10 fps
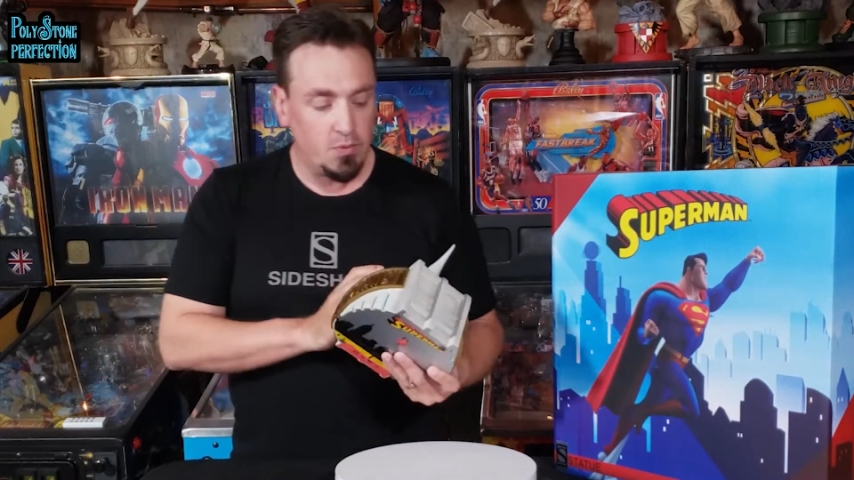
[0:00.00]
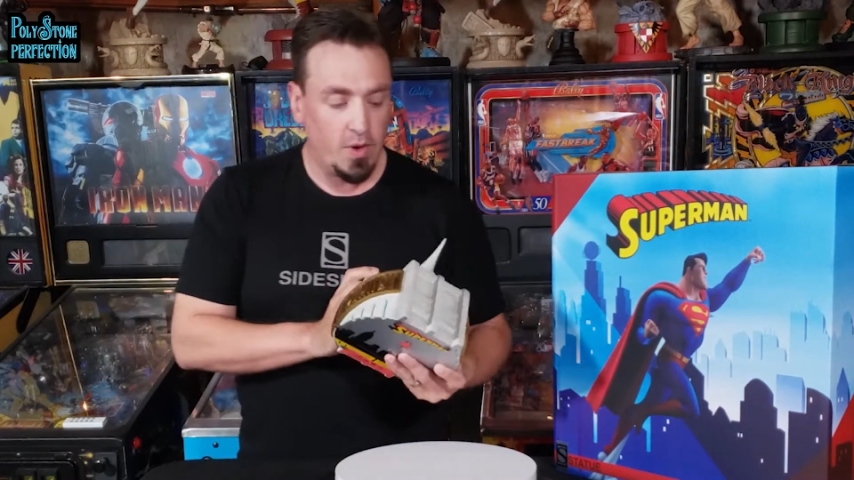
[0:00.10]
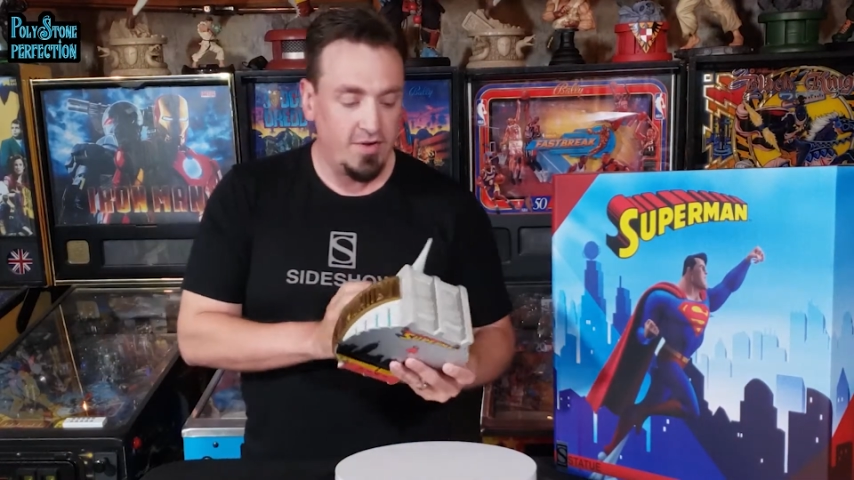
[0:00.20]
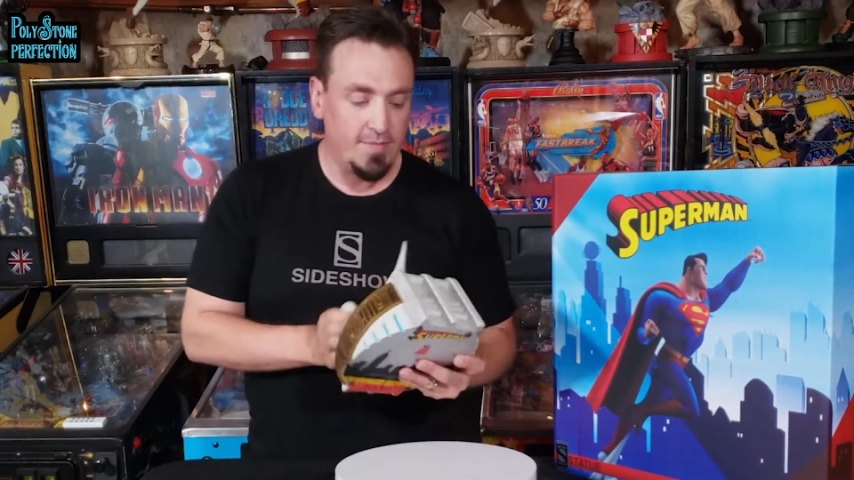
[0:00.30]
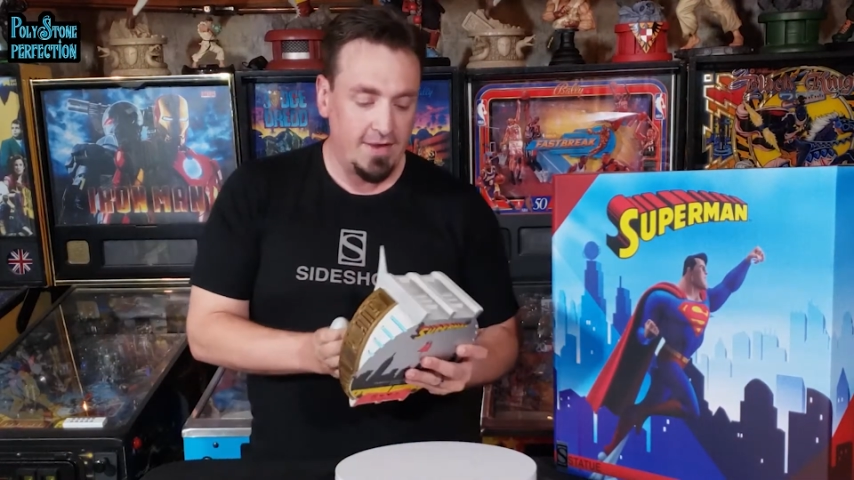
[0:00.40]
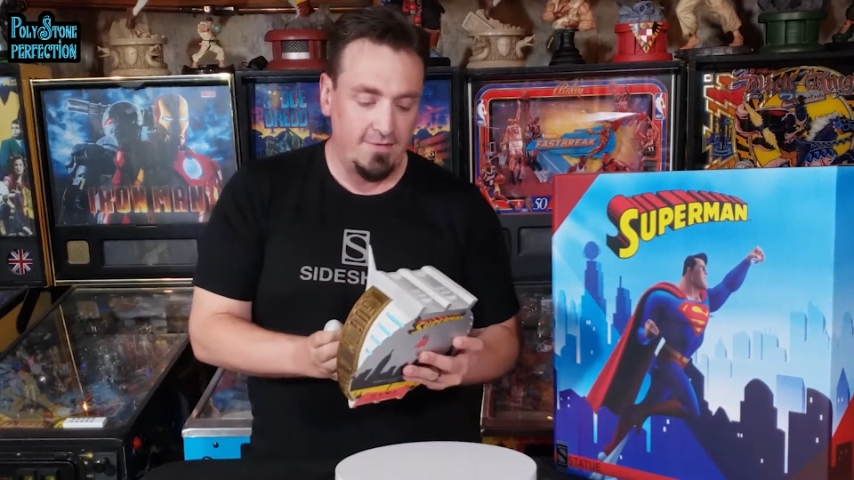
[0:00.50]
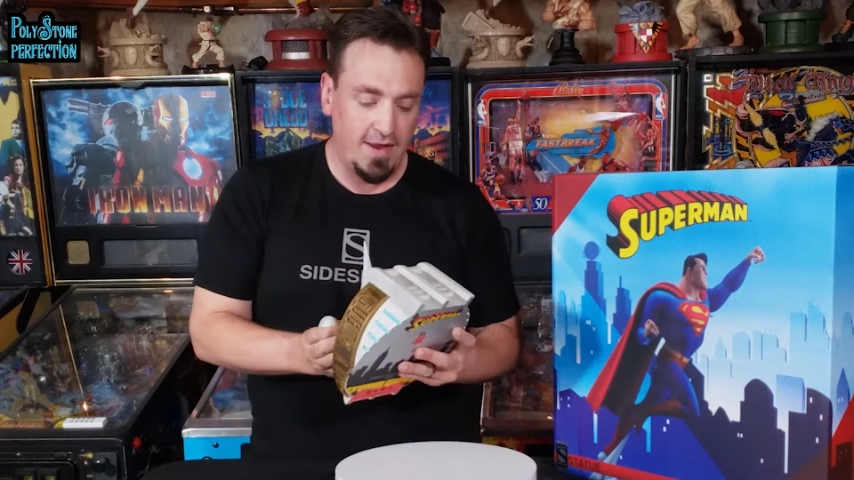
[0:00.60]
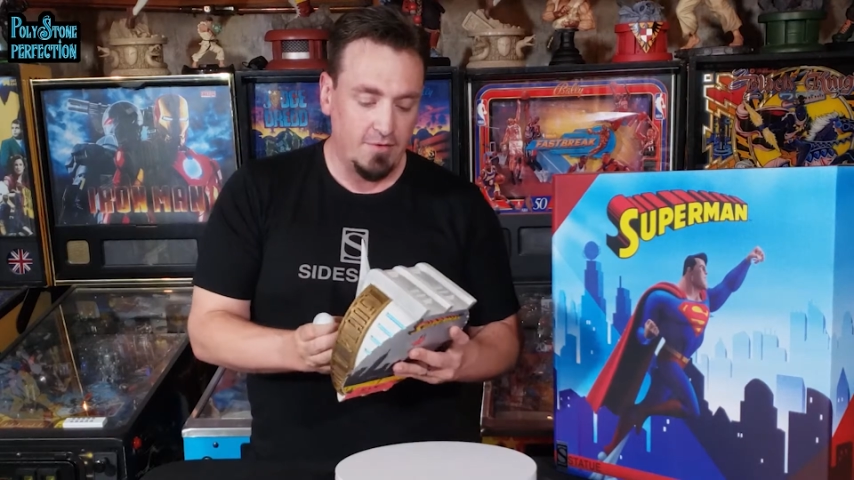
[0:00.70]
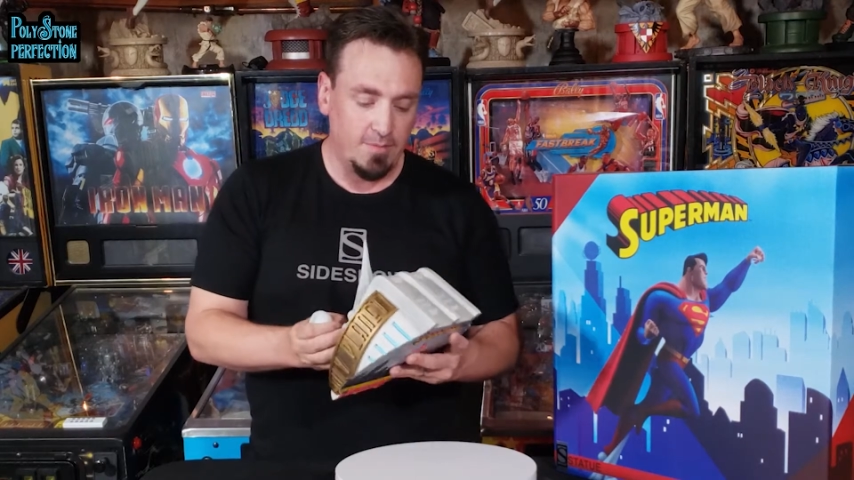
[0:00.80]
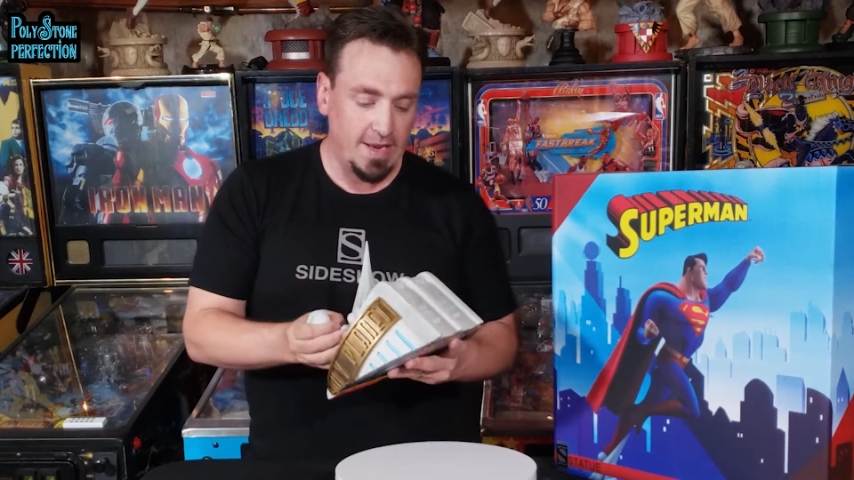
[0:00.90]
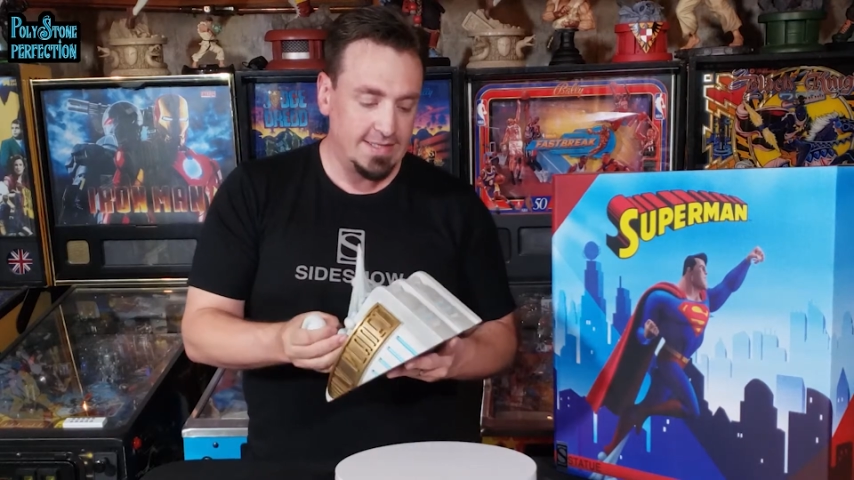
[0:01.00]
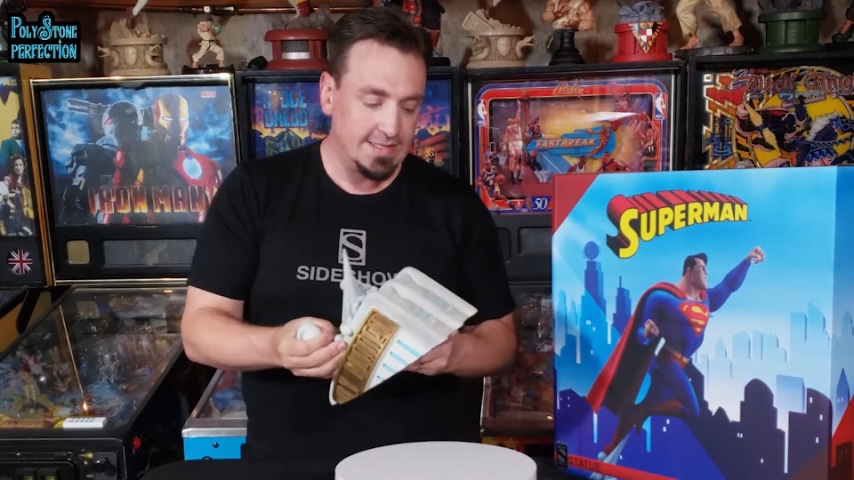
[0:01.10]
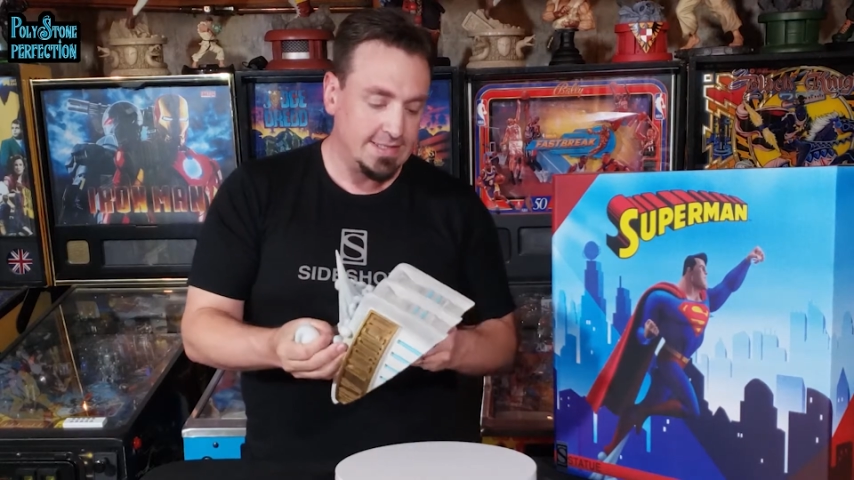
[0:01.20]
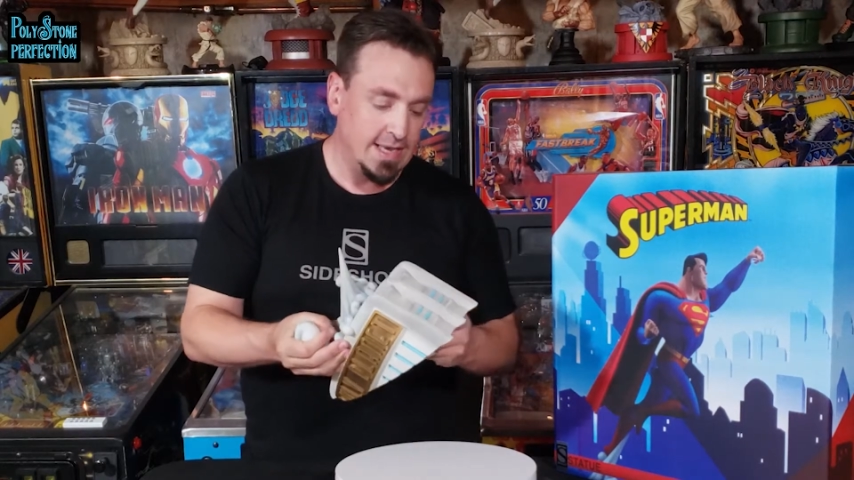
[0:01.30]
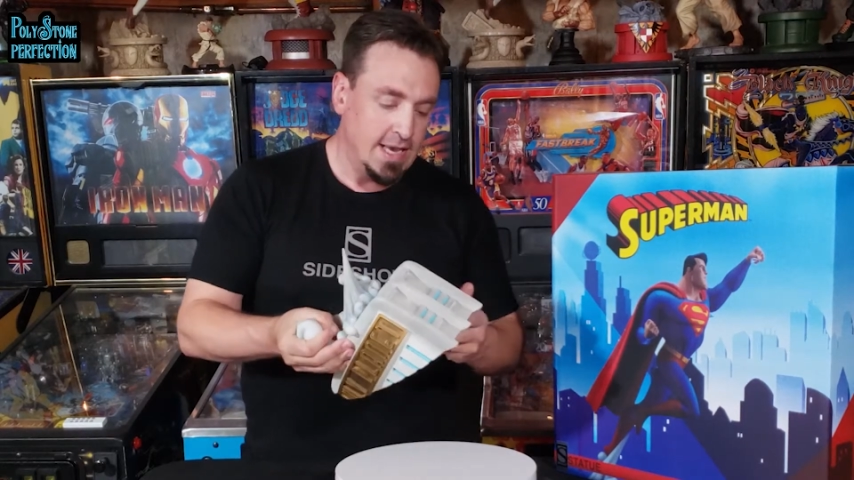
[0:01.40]
one of my favorite
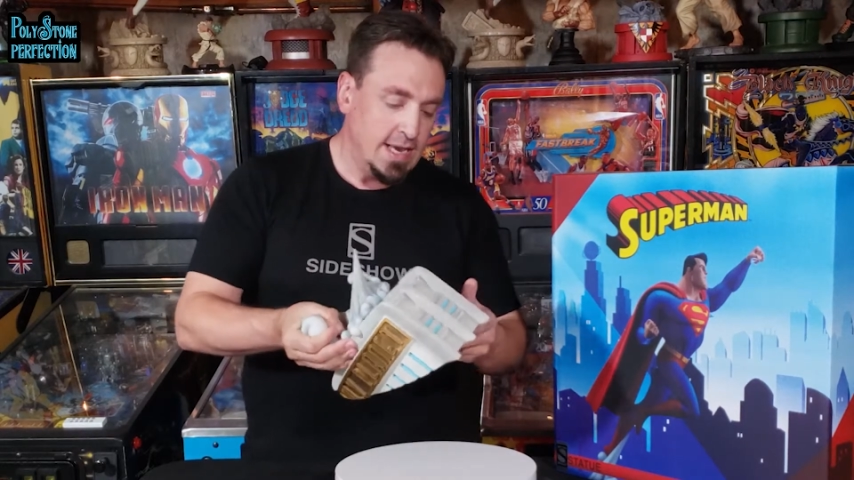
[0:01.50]
bases.